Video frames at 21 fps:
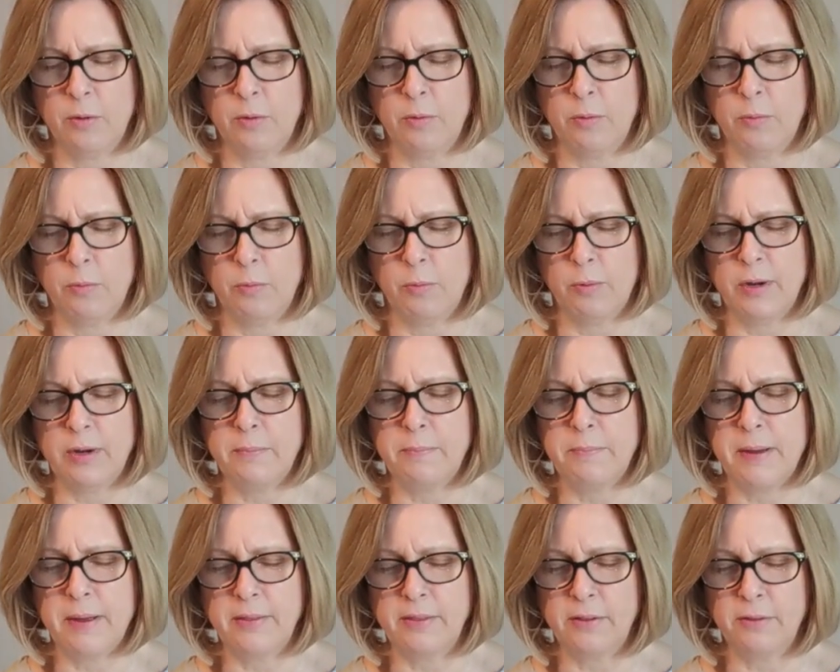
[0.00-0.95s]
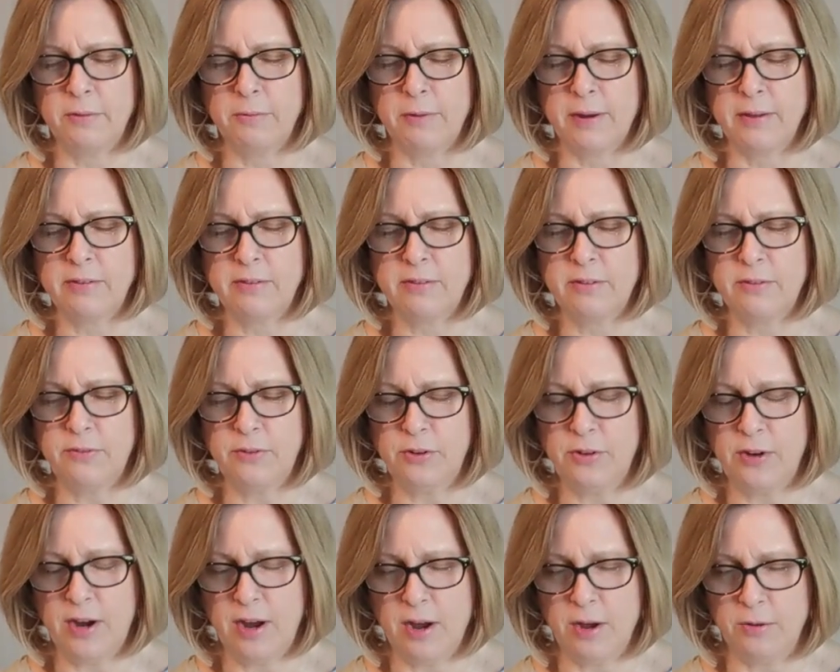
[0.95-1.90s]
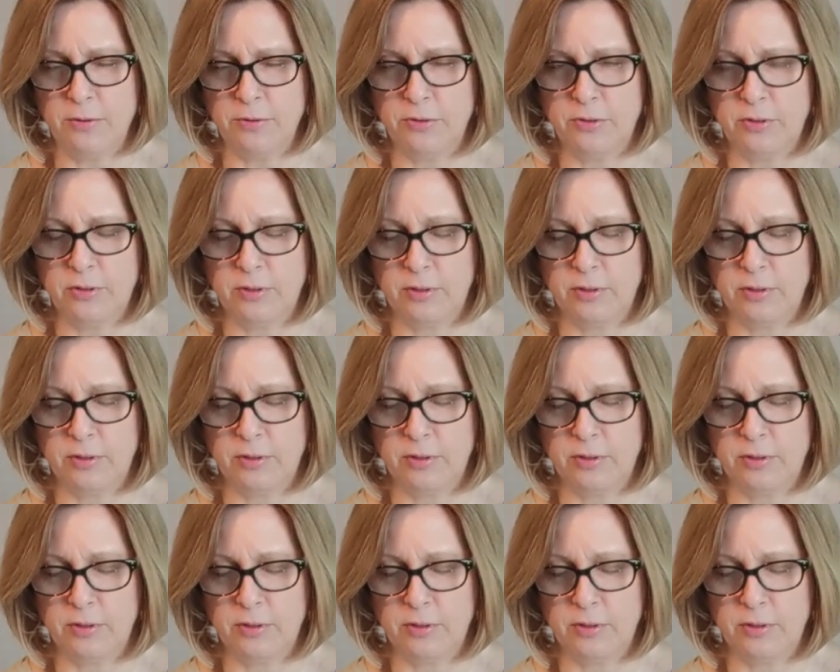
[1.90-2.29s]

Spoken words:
What about the rest of your house?